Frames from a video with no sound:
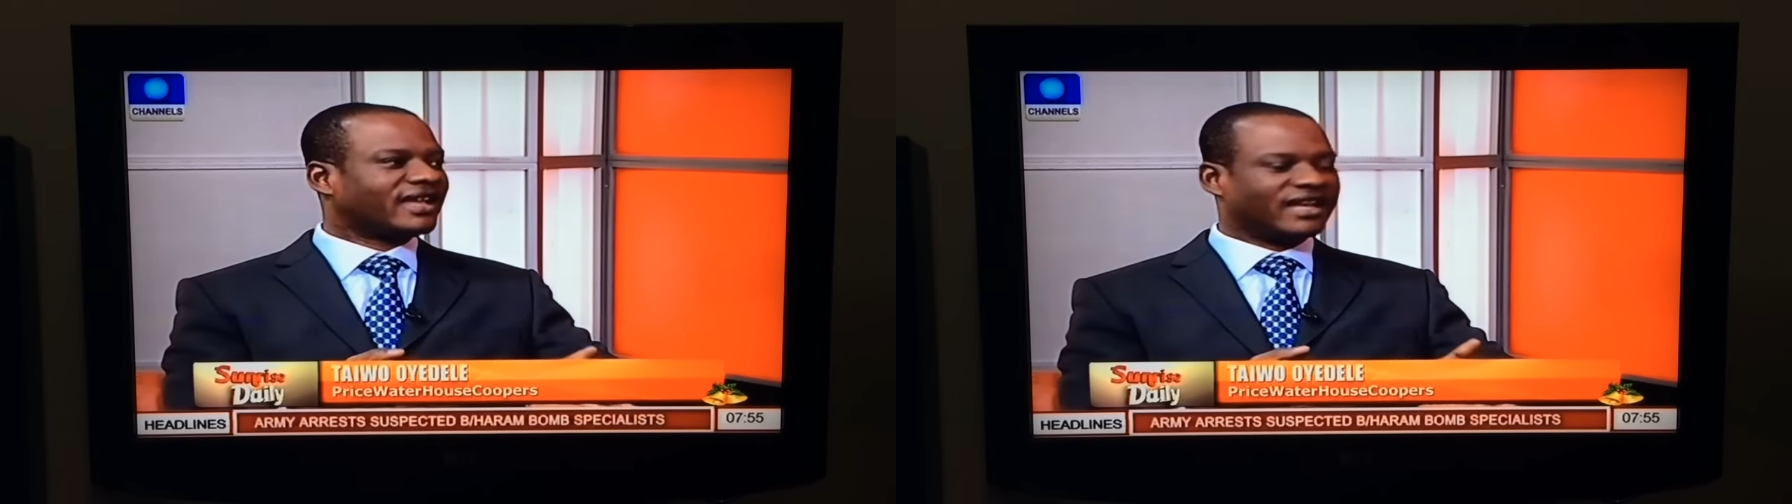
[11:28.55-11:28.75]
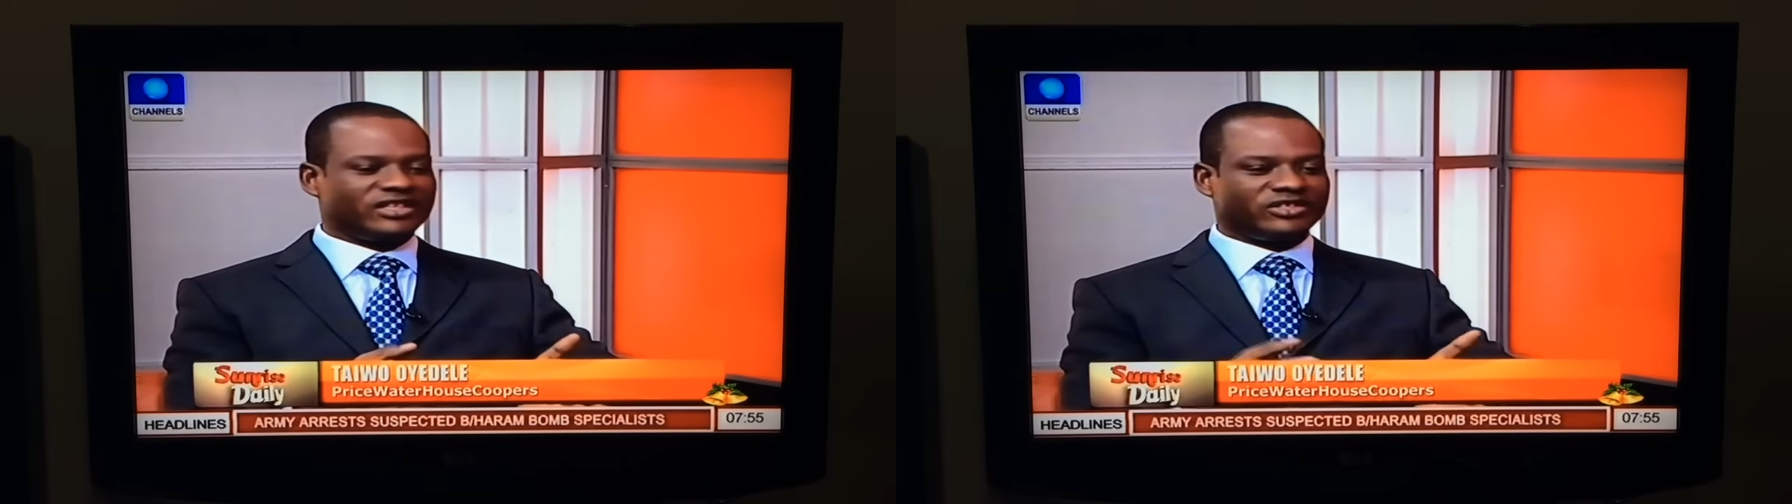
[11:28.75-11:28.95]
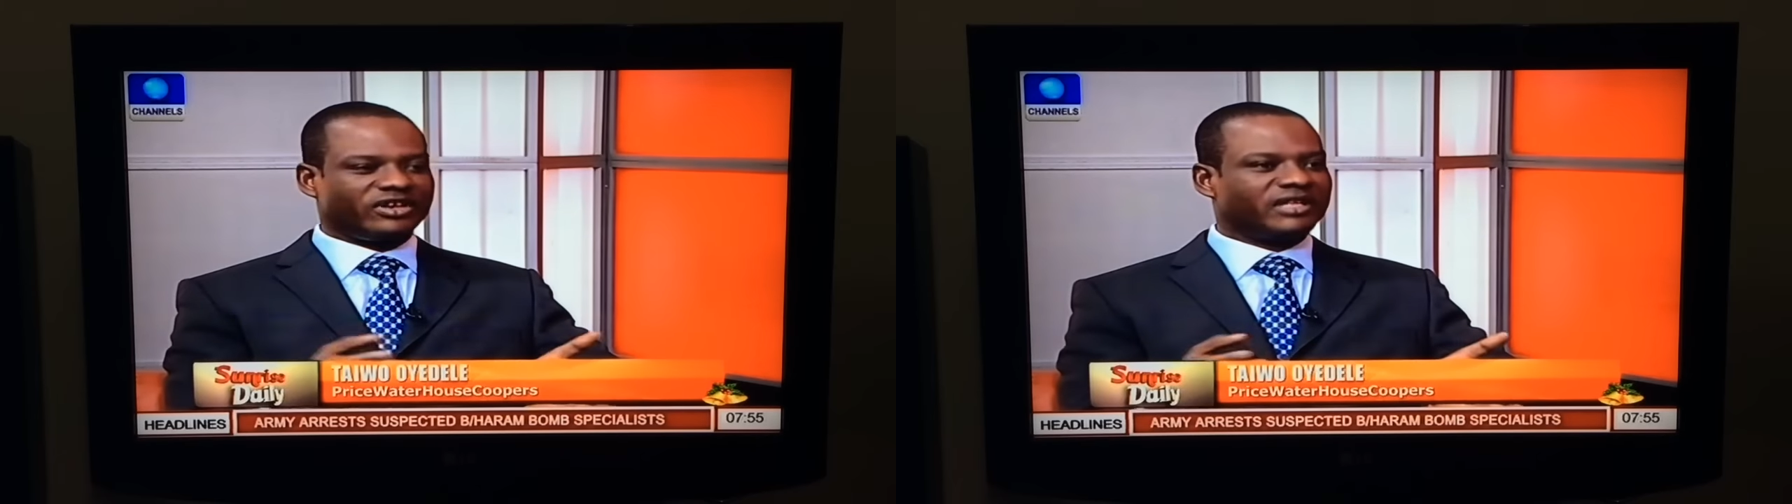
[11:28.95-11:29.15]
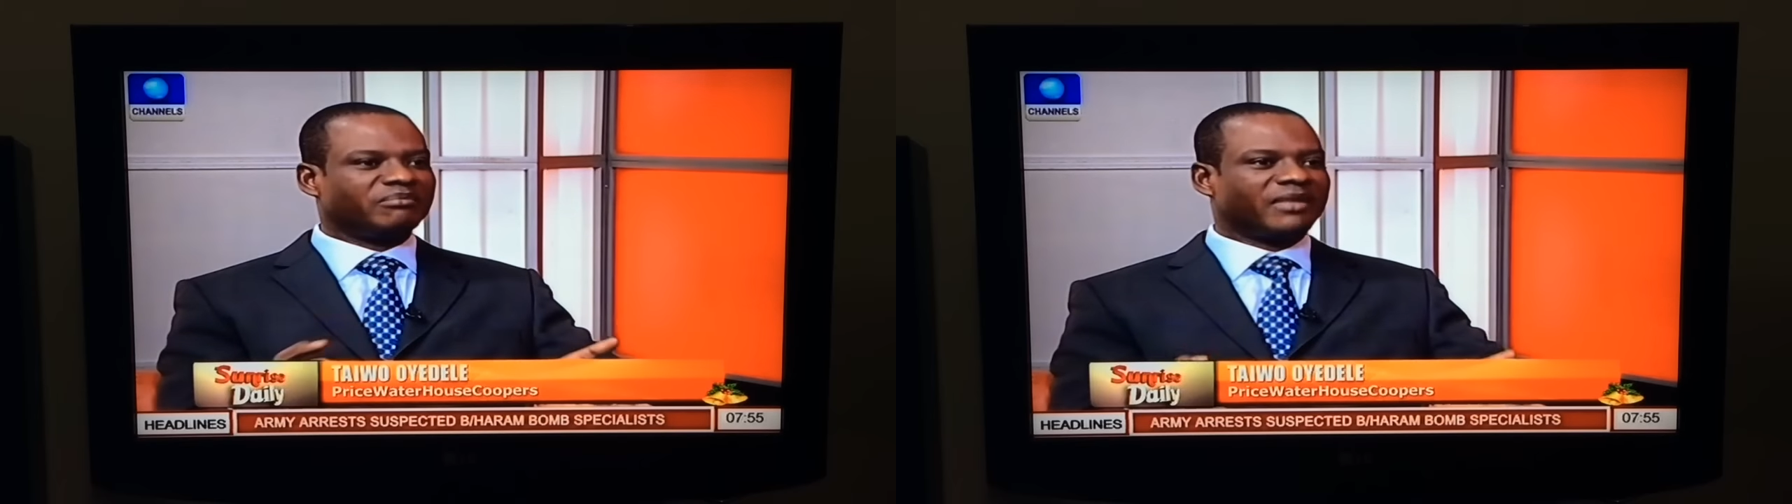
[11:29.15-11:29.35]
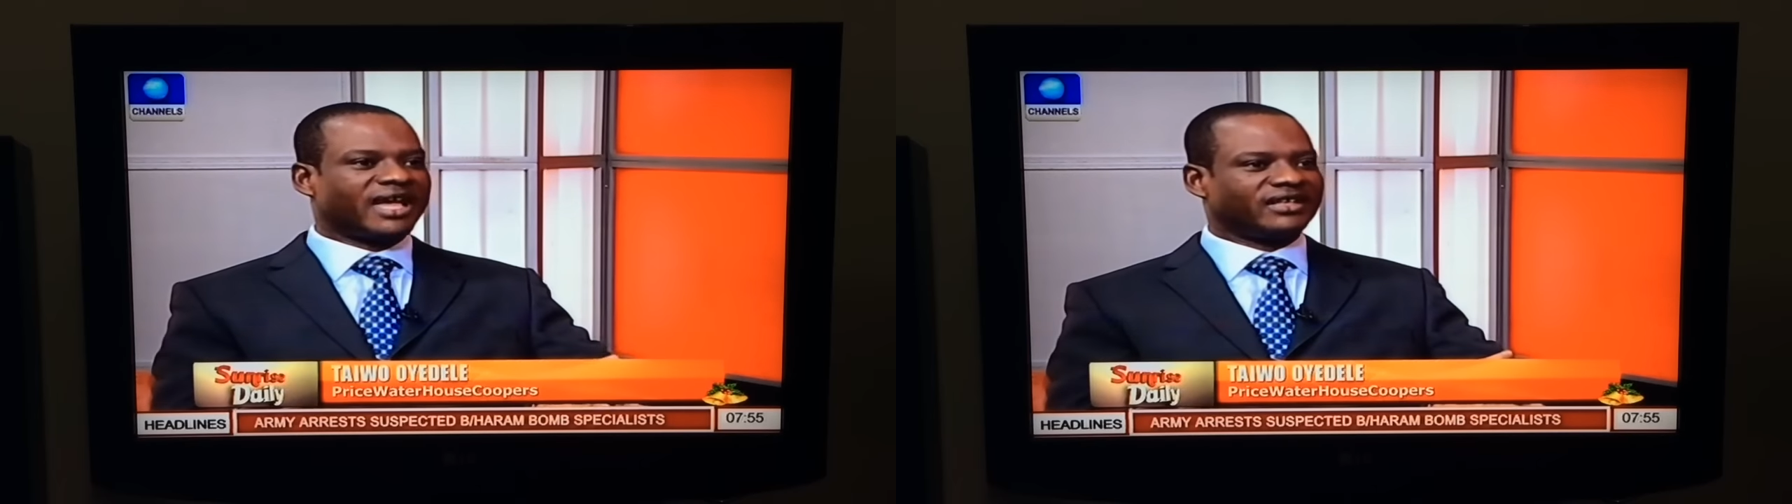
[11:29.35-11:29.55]
and I
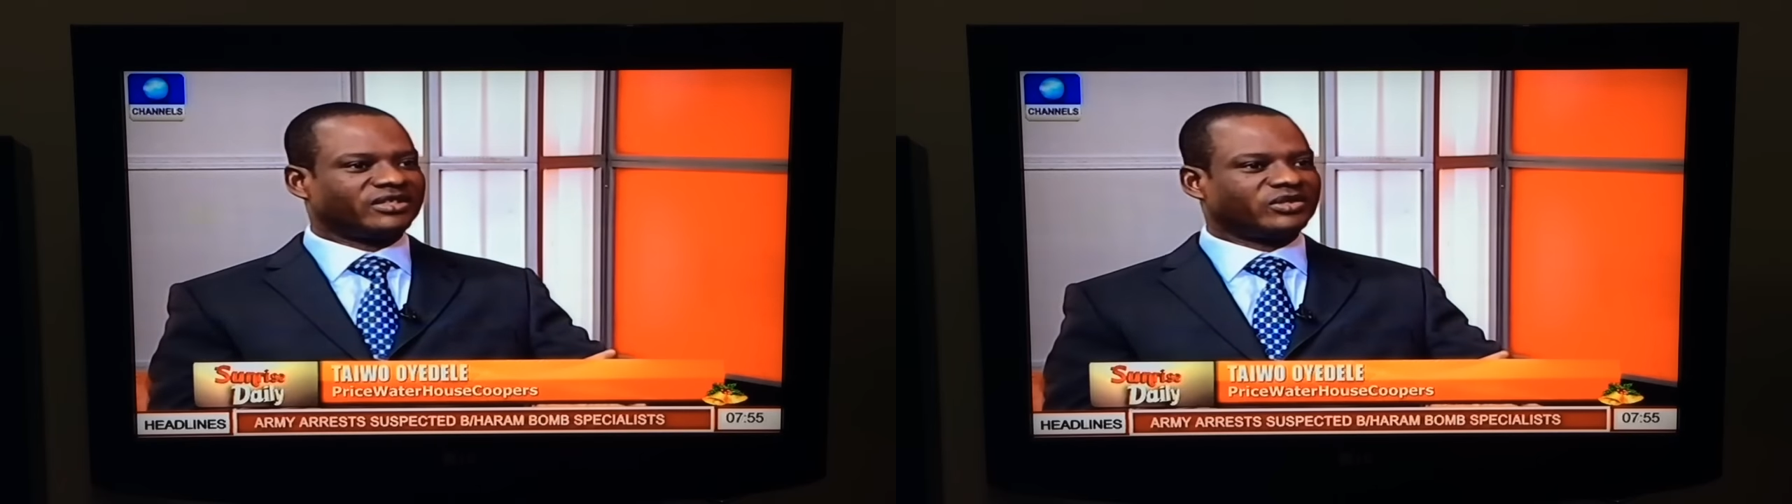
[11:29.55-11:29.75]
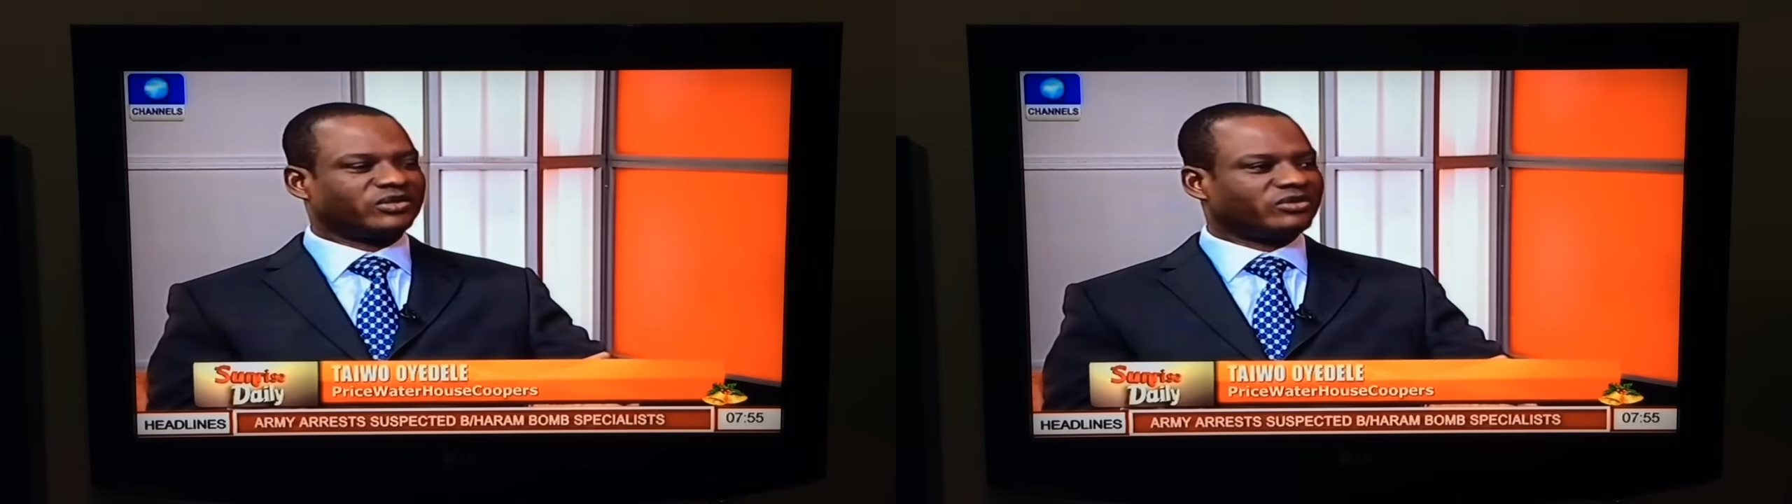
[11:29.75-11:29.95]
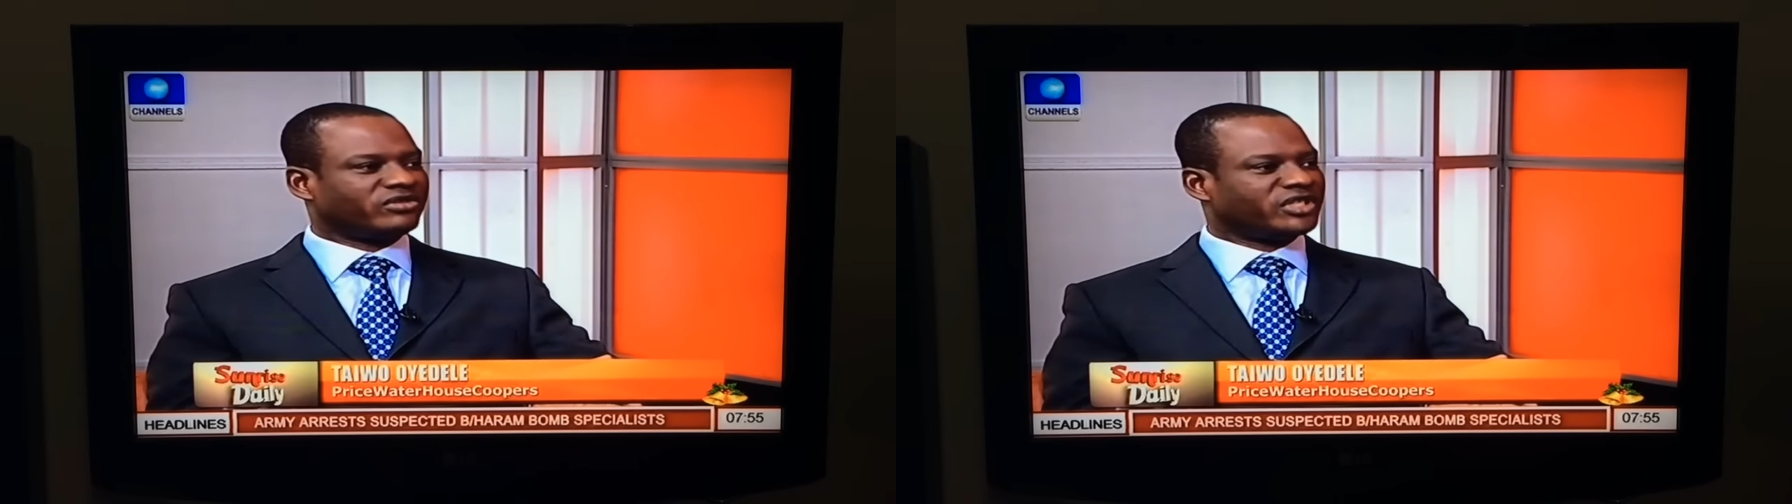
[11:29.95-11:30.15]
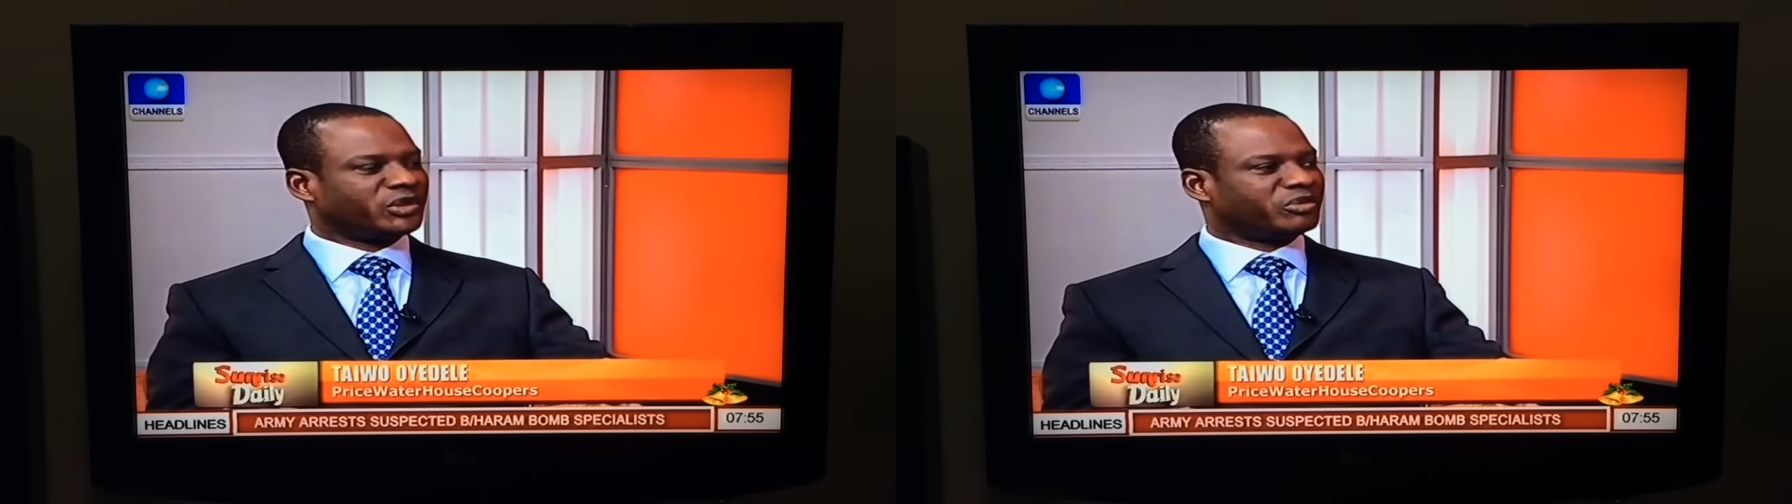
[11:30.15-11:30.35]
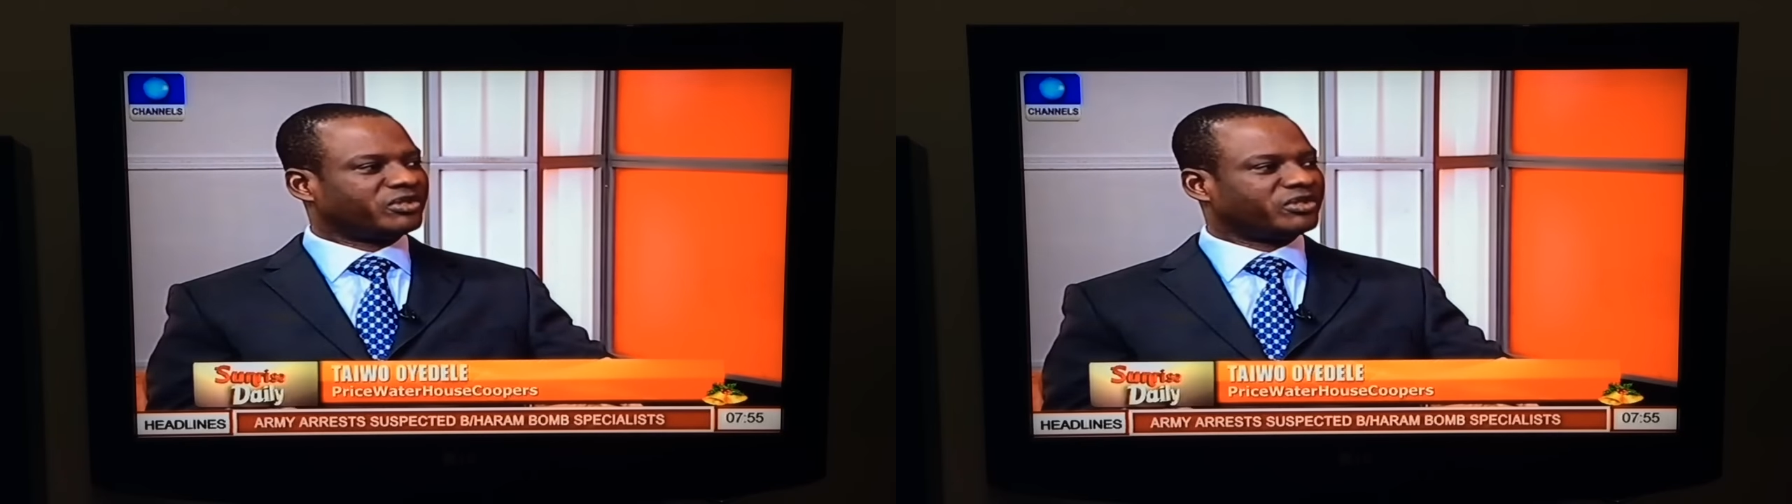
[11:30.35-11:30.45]
joined MAN to do this